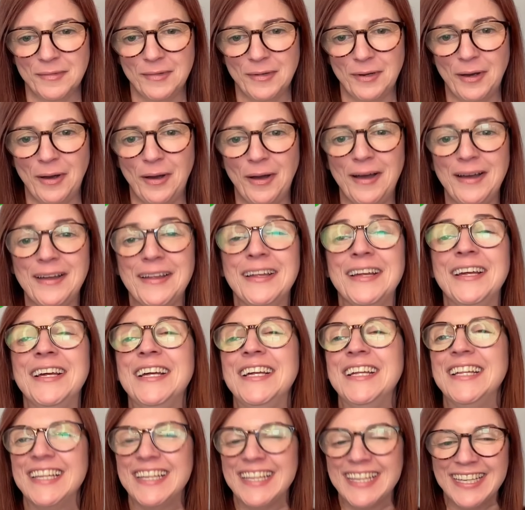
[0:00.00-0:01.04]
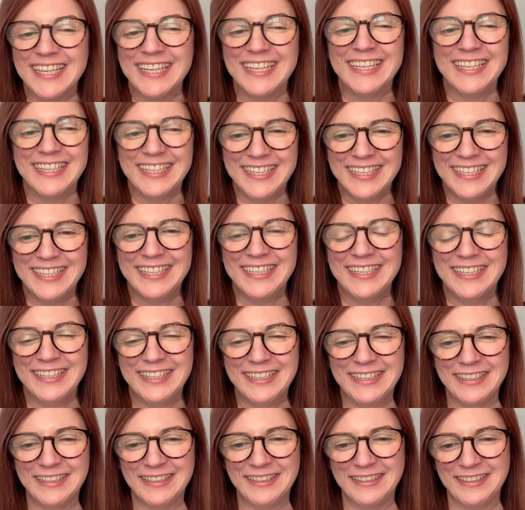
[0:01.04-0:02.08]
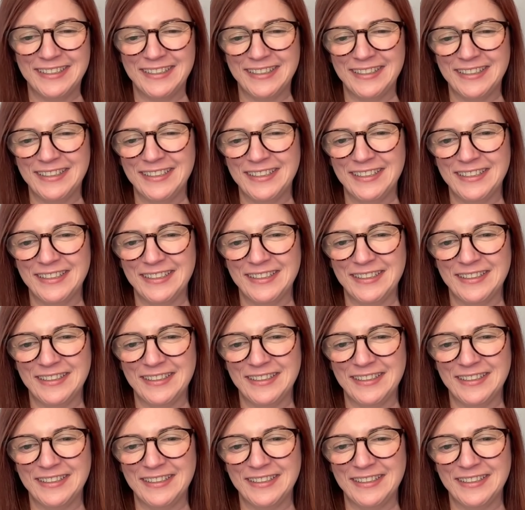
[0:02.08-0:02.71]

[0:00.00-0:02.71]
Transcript: [no speech]